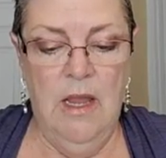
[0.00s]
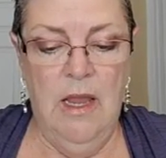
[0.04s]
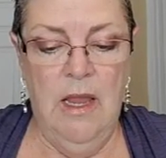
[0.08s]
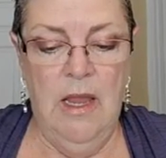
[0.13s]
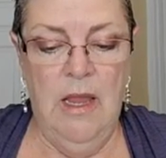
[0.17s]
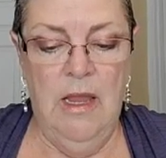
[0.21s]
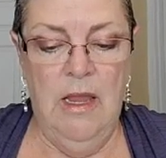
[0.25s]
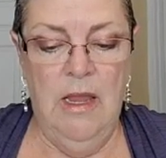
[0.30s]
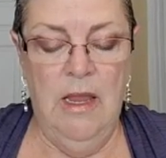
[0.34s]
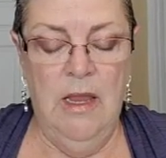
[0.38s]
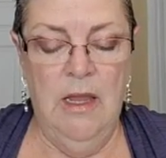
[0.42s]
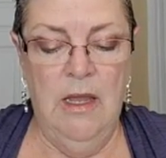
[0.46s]

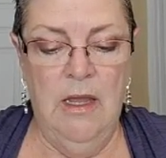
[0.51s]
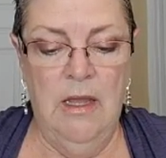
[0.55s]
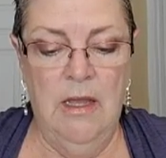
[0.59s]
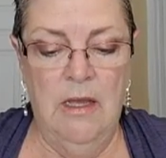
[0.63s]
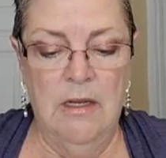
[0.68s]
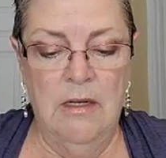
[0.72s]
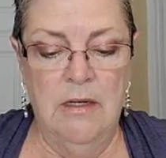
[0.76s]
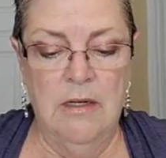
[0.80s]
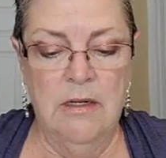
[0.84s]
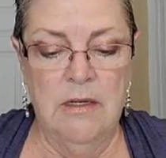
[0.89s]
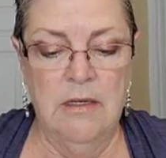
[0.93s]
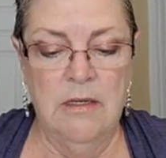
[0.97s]

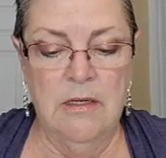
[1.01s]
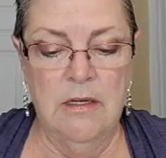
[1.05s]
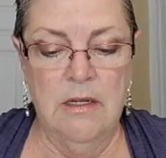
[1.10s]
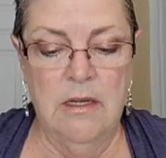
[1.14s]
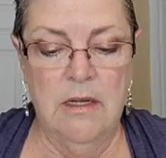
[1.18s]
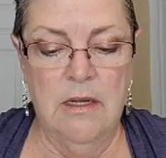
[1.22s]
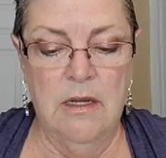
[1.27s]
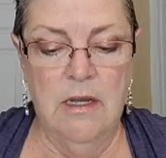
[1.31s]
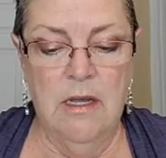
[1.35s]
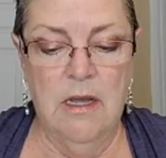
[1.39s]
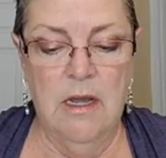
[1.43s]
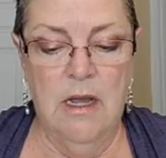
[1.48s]
And
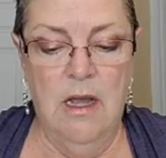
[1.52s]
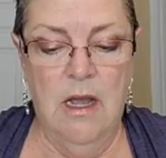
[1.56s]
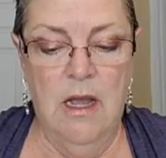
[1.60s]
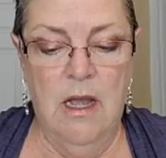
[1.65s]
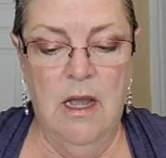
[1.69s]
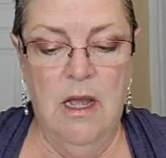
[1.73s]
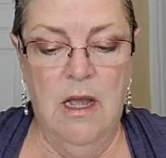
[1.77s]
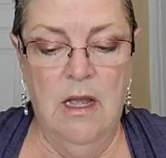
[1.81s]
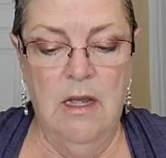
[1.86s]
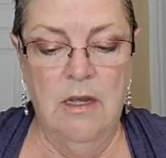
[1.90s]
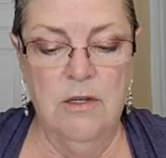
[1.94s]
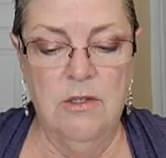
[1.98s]

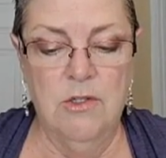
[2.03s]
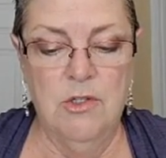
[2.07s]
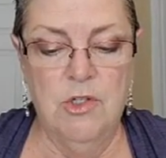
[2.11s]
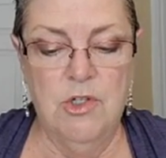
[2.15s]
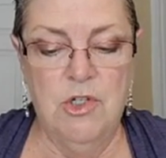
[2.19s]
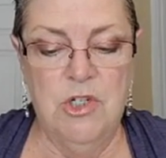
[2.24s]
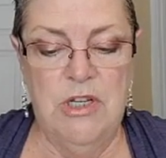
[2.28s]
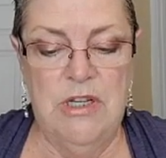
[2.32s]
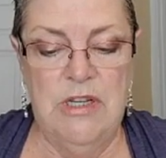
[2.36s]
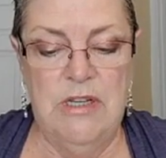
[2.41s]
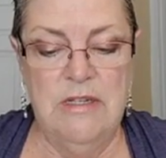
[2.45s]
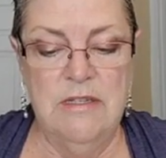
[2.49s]

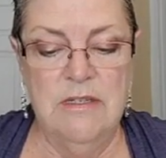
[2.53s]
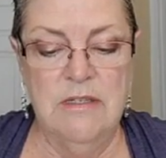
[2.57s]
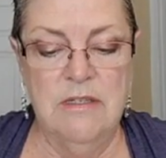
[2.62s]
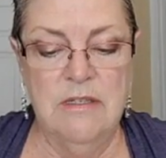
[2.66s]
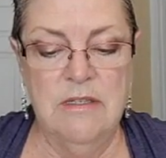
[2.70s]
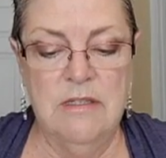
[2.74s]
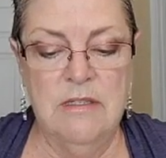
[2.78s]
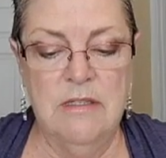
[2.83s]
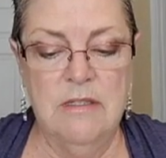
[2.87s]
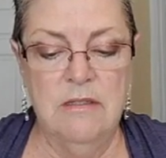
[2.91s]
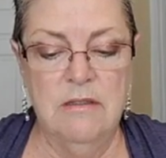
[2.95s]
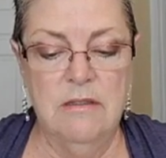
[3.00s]
she
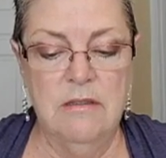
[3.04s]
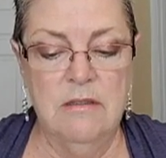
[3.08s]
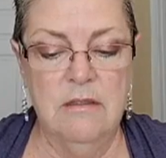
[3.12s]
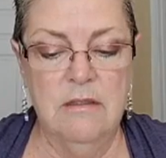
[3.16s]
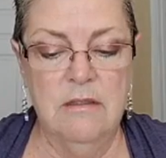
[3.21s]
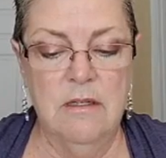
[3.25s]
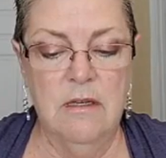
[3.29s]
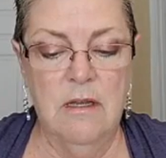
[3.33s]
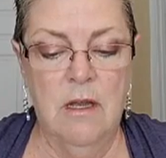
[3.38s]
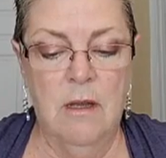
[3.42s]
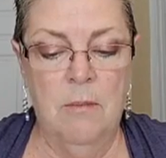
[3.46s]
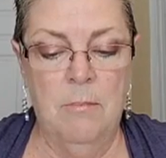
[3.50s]
is
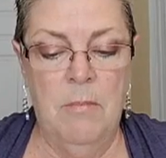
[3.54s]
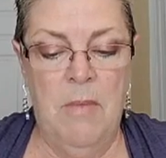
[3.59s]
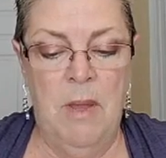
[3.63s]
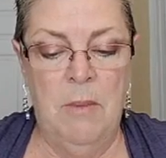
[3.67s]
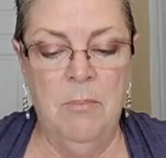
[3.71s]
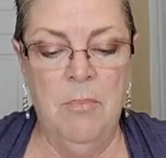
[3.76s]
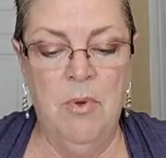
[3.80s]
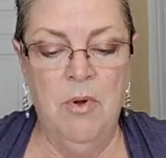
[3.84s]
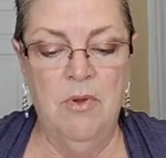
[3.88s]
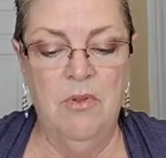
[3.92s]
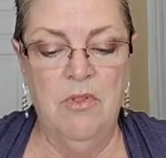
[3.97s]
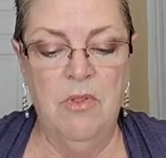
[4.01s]
a
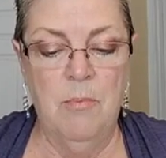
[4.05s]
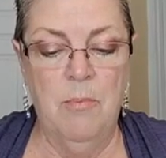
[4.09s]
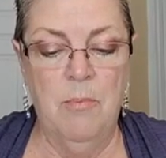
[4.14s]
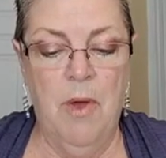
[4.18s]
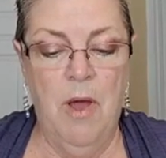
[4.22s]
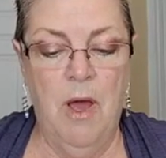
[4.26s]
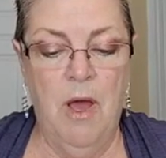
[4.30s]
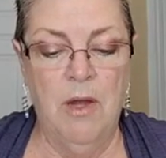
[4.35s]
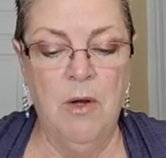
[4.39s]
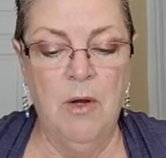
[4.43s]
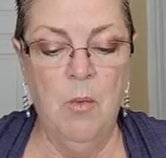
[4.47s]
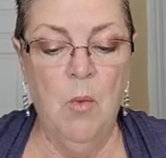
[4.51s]
member of the
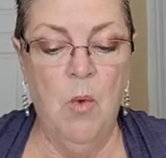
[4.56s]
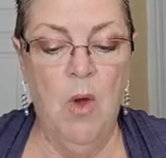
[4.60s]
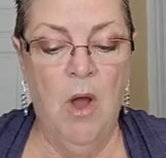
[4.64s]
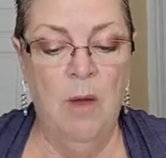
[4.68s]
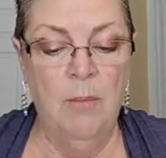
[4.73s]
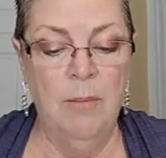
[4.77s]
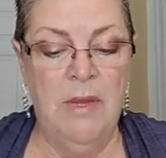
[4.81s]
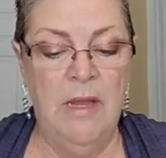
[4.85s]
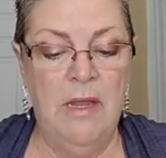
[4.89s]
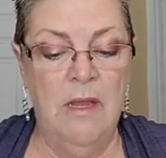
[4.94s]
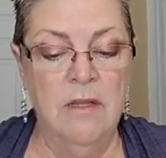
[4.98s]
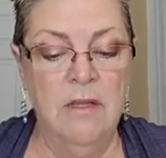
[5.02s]

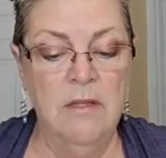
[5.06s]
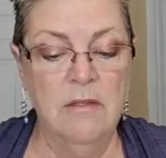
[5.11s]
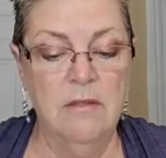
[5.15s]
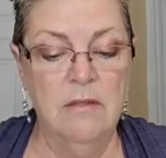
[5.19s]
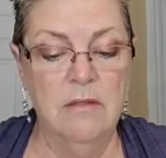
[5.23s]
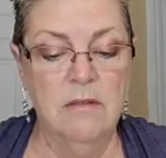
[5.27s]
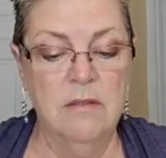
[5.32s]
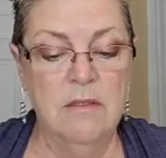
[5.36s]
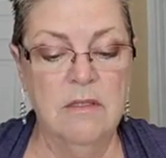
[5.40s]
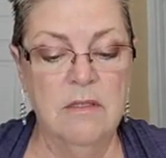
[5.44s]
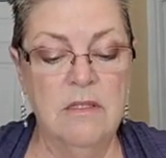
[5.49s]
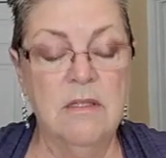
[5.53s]
Potawatomi
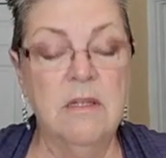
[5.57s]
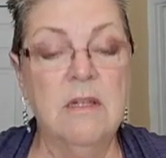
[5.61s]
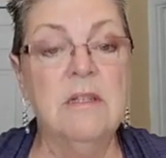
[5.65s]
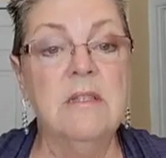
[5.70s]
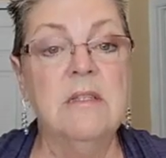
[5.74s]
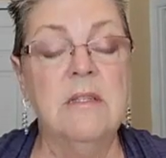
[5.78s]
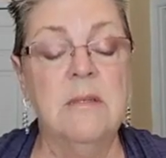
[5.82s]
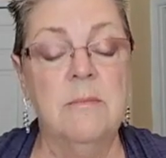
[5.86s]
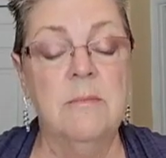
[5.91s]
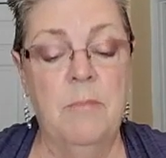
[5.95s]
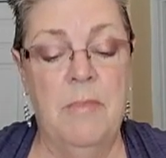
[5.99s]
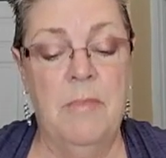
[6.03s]

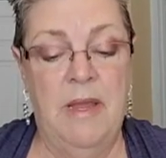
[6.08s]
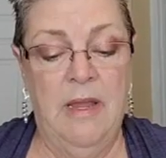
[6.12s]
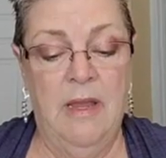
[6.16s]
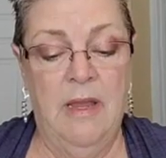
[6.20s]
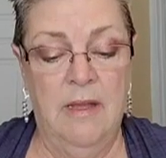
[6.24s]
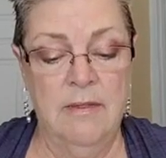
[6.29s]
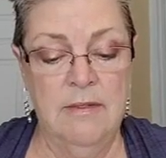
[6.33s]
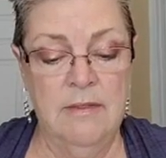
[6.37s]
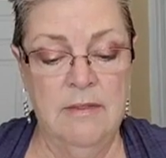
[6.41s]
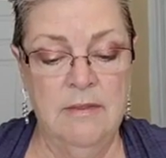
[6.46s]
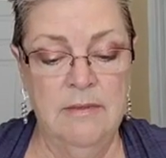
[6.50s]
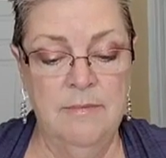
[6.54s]
Citizen
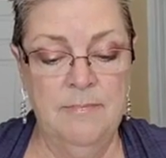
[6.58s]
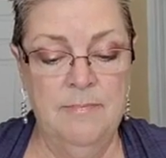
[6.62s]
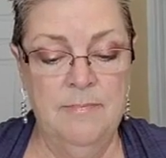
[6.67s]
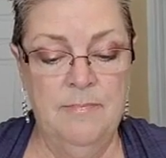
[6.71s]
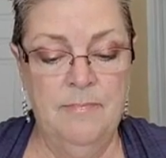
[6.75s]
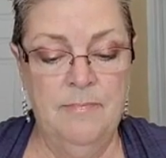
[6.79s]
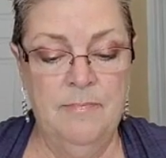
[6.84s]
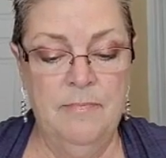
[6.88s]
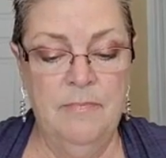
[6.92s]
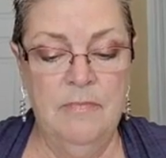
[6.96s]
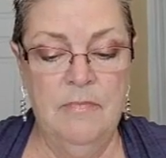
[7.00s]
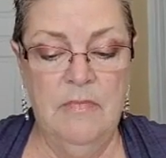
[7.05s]
Band
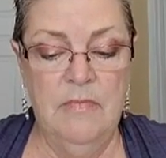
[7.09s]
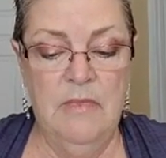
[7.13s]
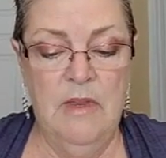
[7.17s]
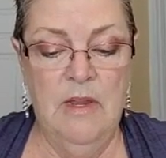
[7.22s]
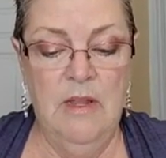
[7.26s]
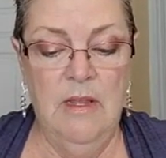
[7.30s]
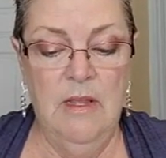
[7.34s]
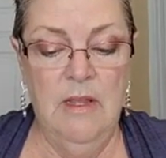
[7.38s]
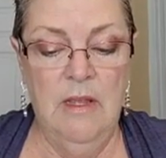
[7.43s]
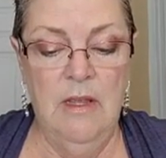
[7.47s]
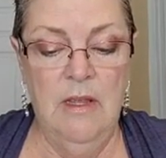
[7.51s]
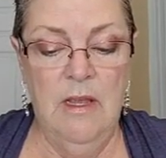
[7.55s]

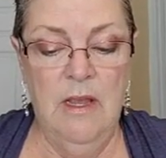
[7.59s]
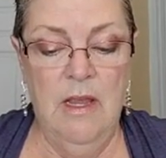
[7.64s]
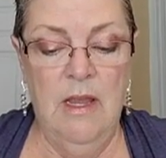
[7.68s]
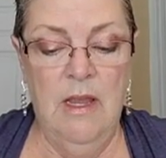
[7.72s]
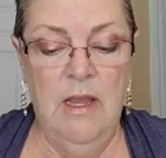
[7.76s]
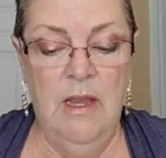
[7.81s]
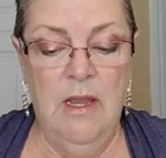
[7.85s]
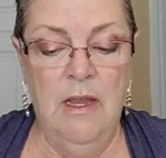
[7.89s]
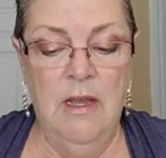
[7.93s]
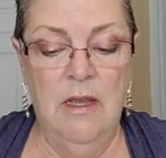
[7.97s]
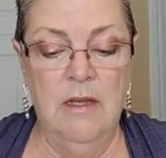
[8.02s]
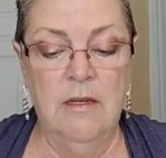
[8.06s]

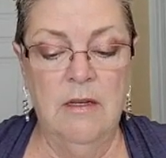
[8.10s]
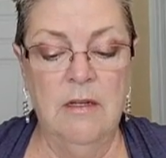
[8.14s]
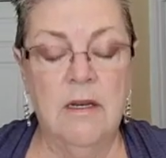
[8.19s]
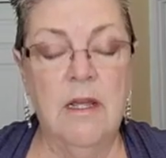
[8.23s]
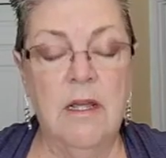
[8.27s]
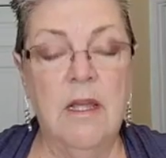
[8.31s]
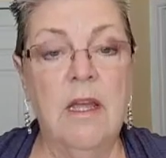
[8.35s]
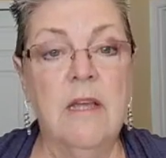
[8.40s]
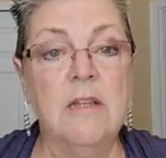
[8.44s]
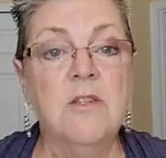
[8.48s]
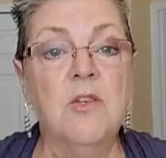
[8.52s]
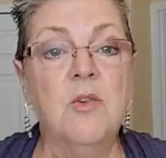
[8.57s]
and
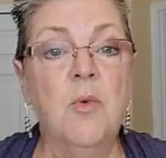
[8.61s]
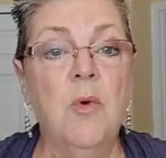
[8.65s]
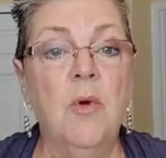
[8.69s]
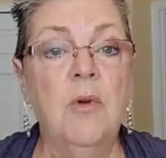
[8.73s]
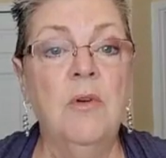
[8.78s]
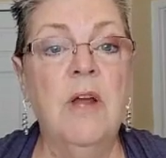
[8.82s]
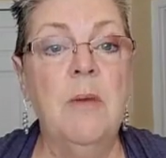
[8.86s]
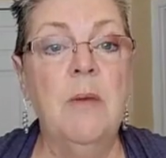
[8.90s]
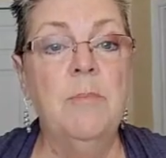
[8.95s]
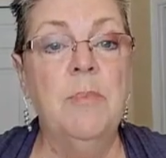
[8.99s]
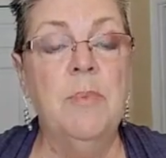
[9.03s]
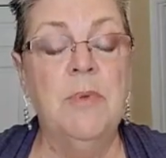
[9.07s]
has grown
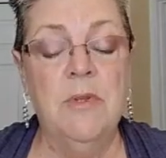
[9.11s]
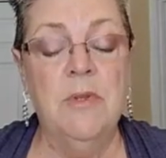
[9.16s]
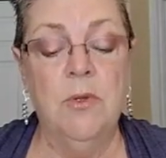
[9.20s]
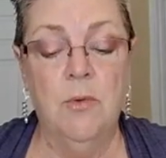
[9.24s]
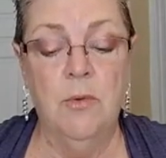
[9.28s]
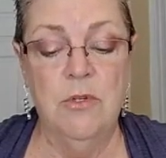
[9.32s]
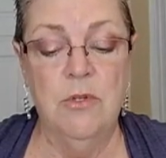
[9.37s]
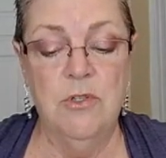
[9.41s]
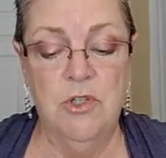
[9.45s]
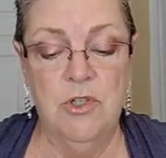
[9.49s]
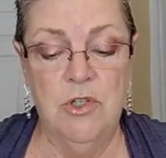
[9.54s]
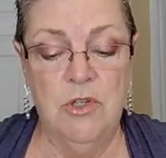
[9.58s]
up in the
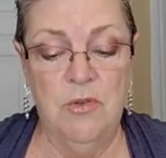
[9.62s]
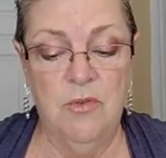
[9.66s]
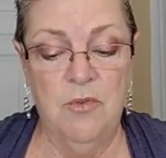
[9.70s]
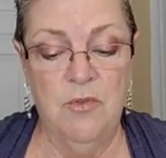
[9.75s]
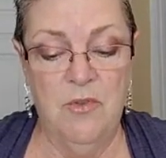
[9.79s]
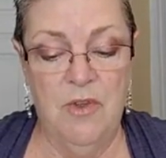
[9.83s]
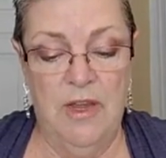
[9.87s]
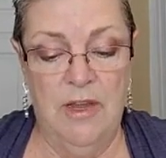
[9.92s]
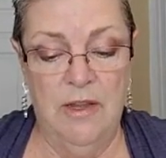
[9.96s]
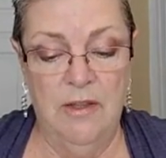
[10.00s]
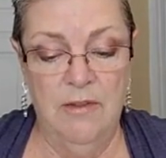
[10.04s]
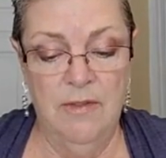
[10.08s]
Christian
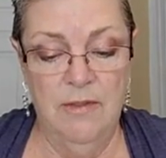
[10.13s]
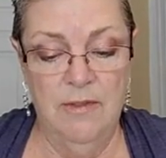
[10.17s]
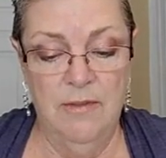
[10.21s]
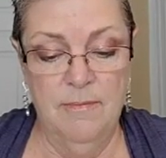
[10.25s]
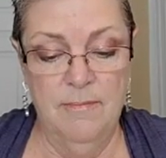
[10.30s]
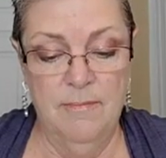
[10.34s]
faith.